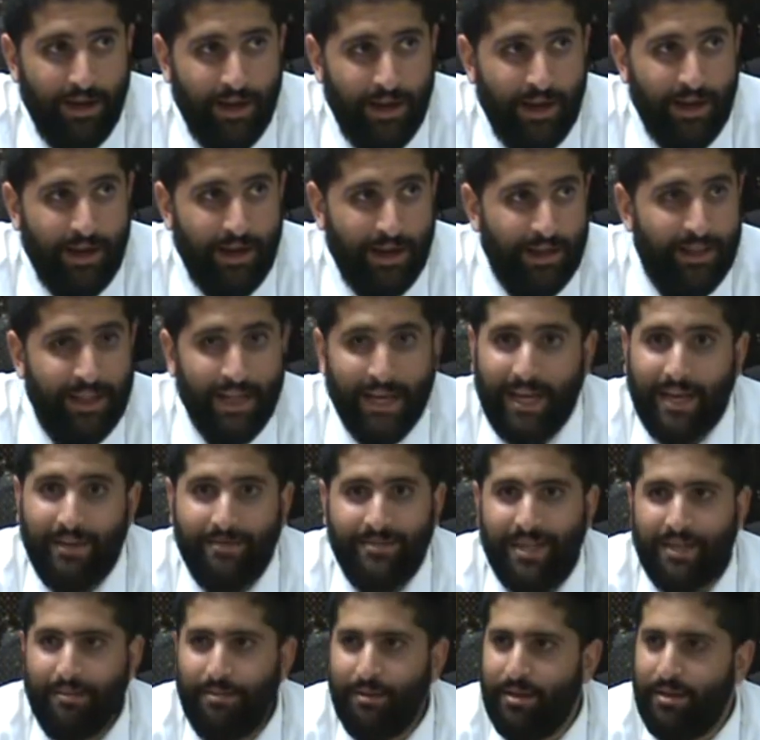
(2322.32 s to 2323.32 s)
And like
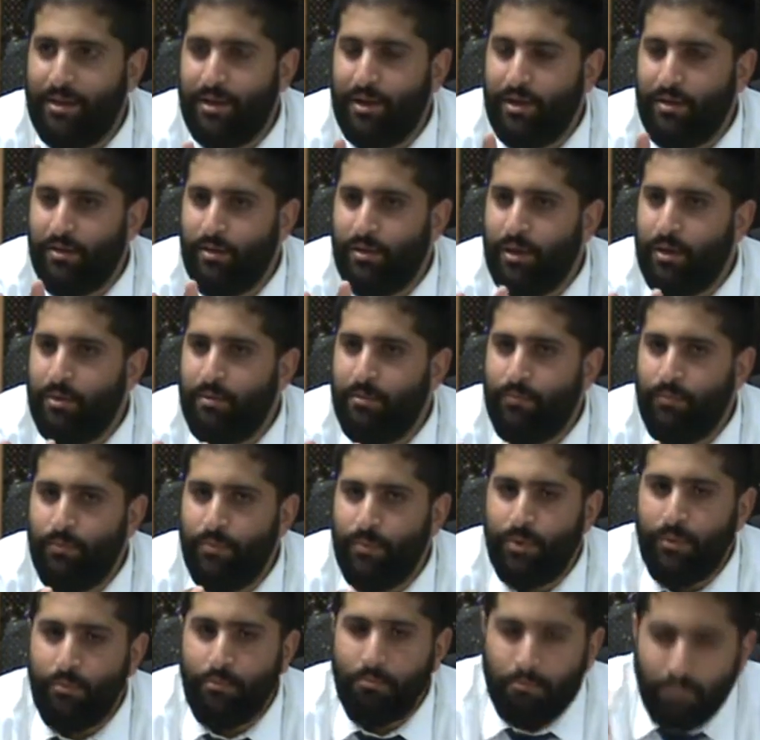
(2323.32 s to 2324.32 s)
I've said, about there
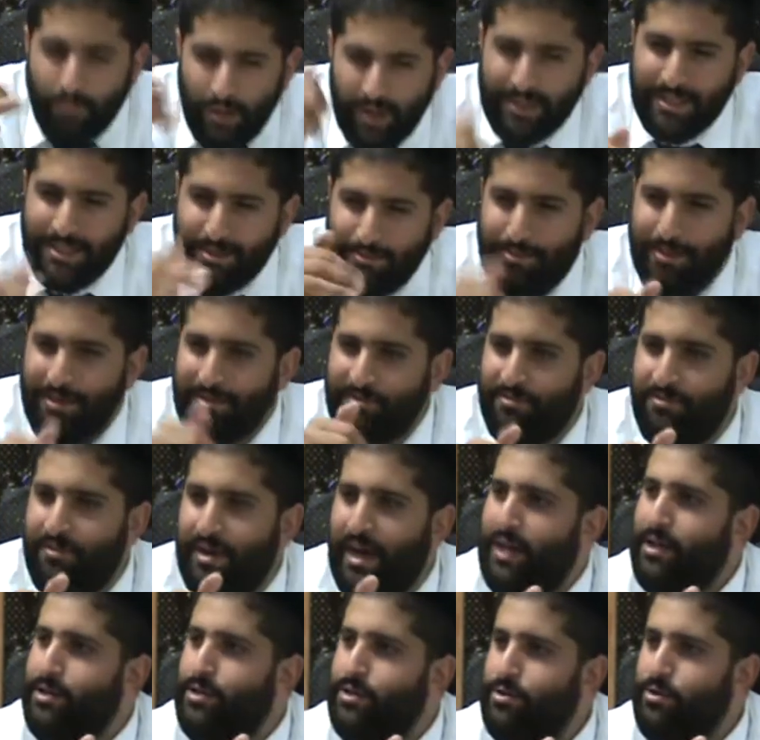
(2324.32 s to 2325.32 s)
must be
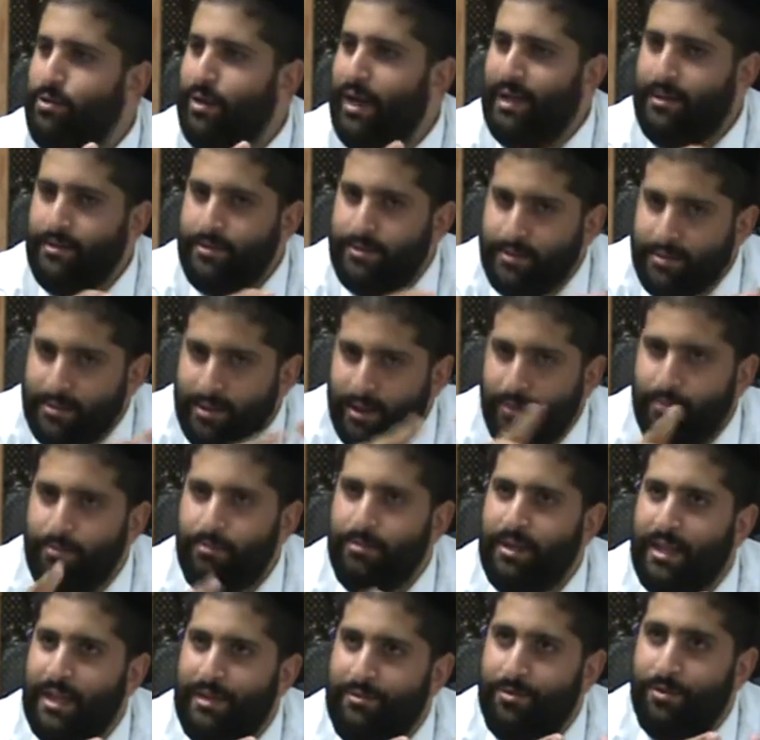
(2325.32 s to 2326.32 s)
value at
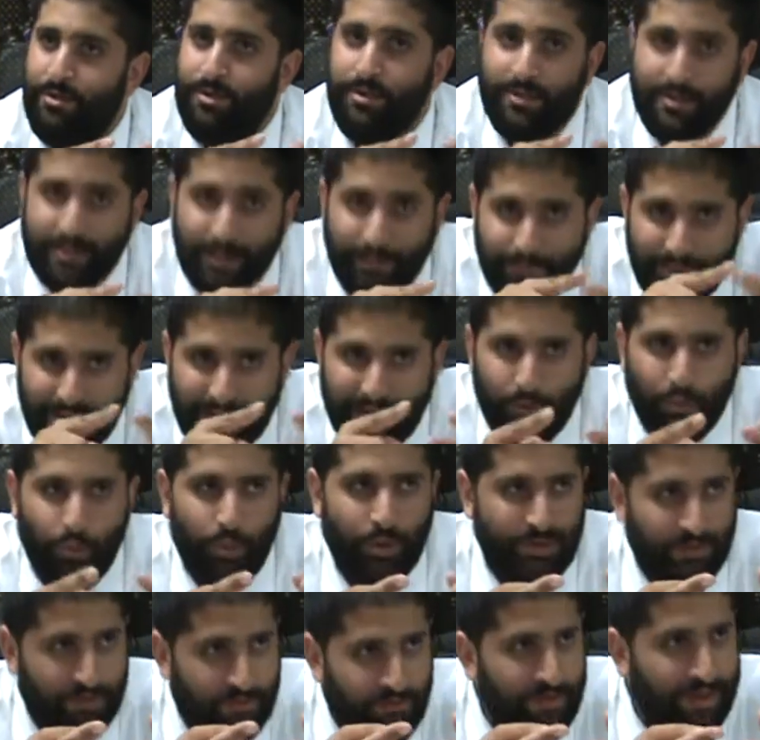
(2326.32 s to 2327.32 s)
some level. Something
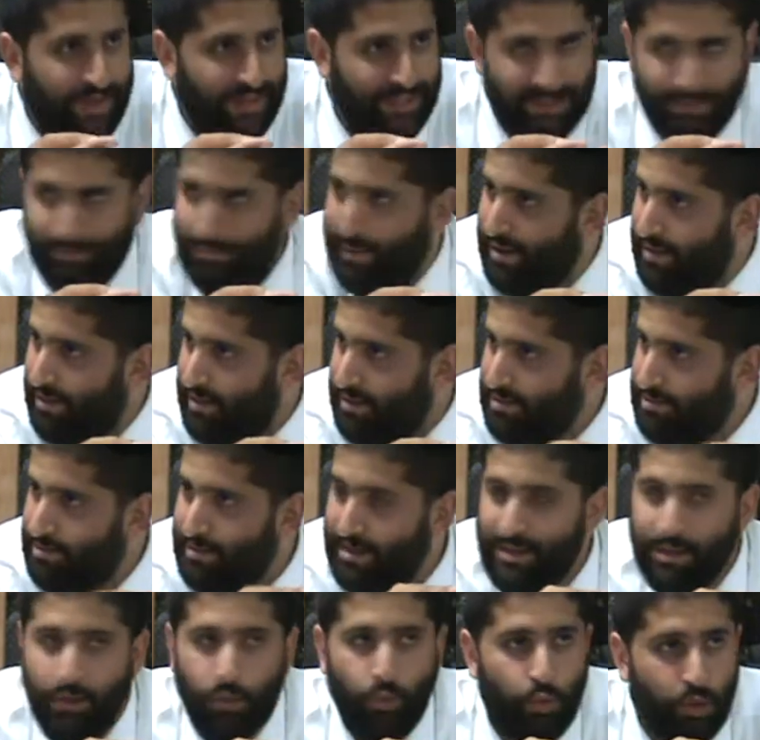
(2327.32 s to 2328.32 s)
was fixed by this. I
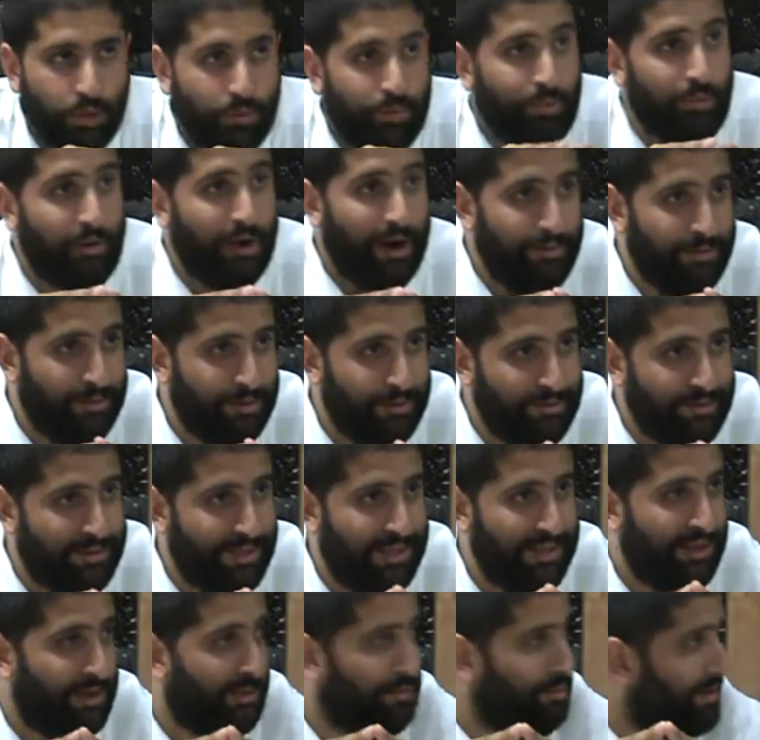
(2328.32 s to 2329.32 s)
mean, there were problems
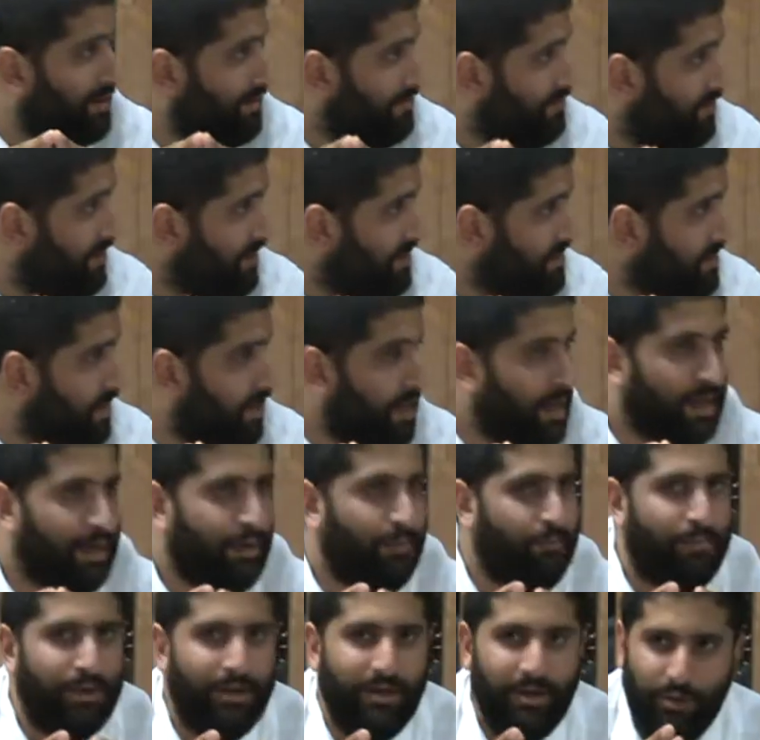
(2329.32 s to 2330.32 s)
and they're being fixed,
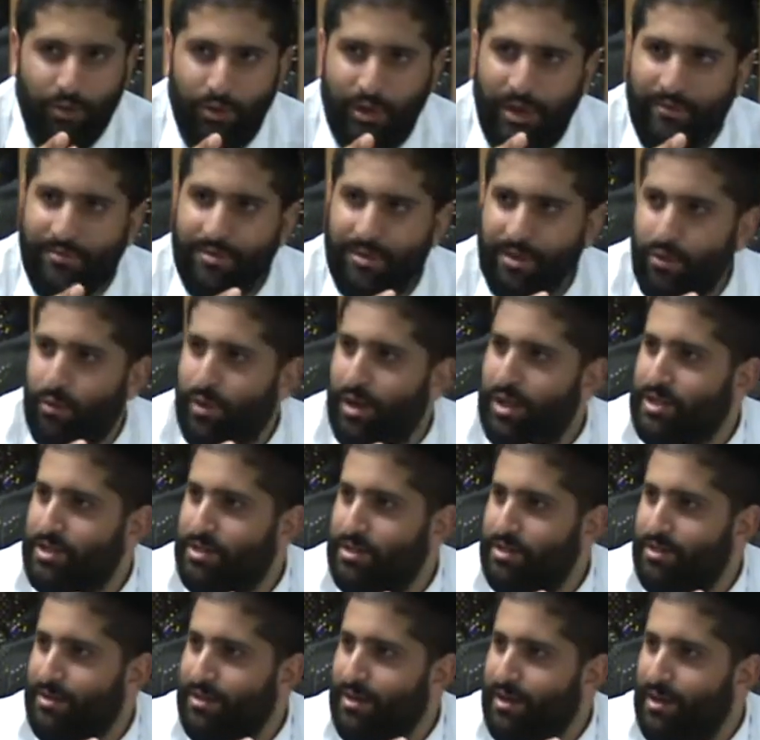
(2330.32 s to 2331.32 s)
but you have to
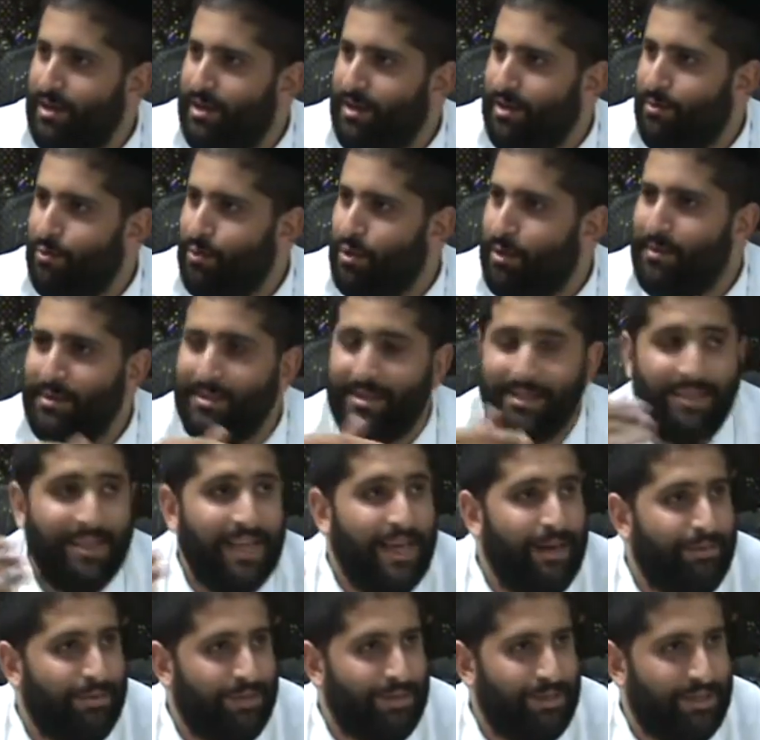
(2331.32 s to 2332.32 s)
question what about the
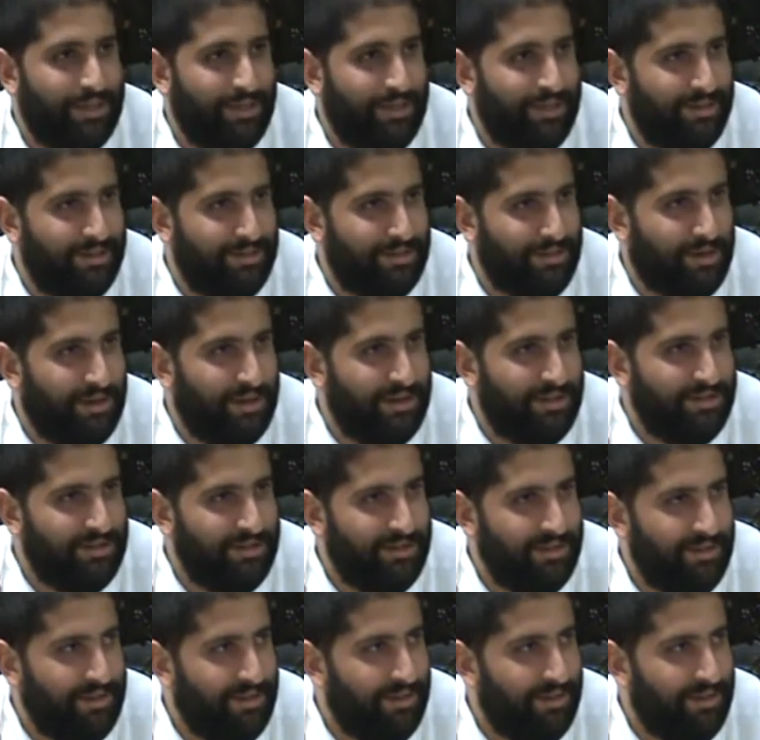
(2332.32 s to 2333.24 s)
damage that it's caused.